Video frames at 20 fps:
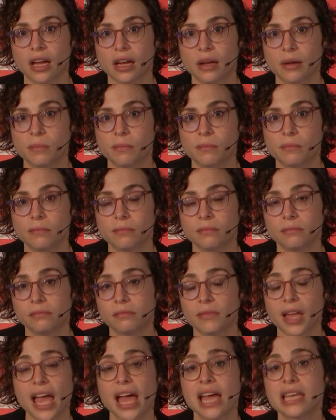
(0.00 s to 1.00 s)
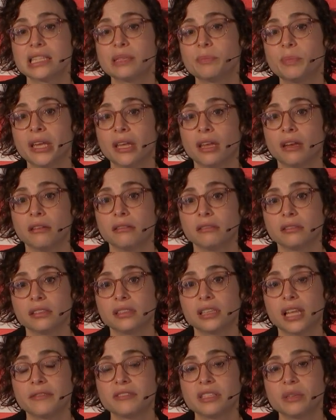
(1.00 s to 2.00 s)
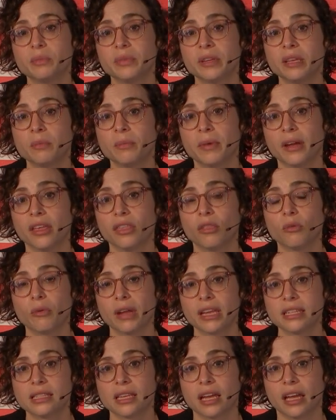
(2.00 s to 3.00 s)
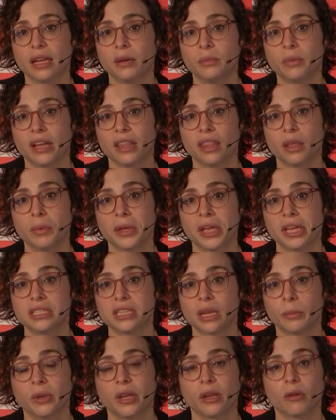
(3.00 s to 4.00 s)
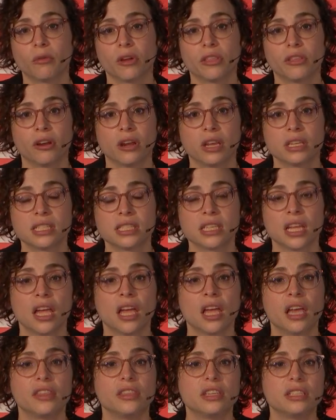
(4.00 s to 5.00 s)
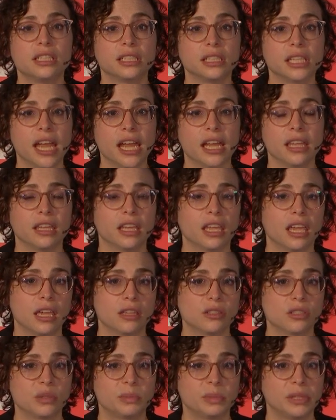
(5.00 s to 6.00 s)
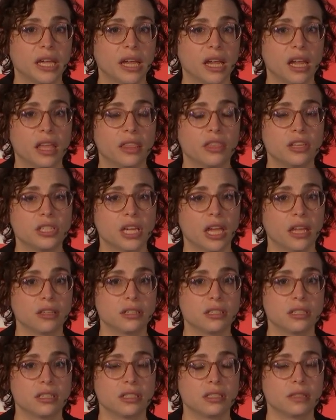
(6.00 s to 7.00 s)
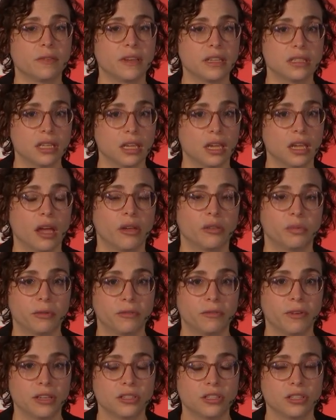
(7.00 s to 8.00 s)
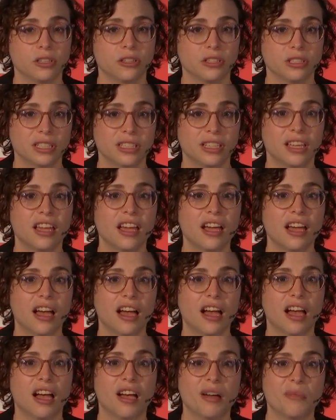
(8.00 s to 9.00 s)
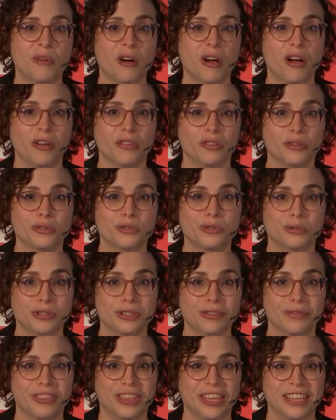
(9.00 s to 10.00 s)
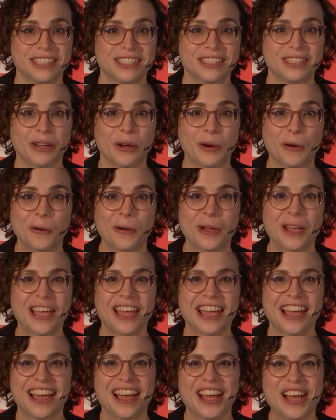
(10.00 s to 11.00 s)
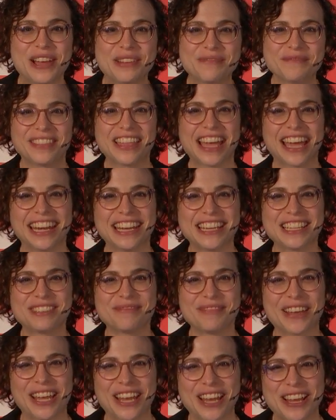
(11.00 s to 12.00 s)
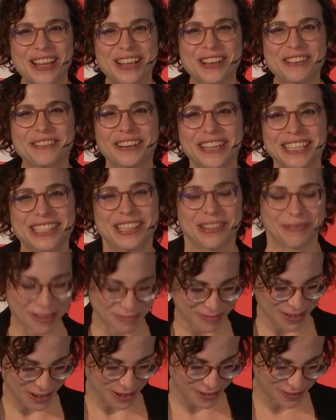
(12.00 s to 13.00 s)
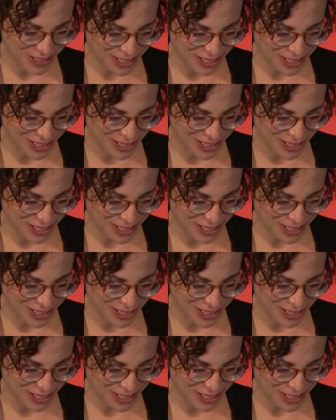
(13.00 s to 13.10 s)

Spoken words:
has been left a bit by the wayside by the pandemic, whether it's the delay in the cancer plan, the challenges facing health professionals, all those sorts of things. So that is my quick sum up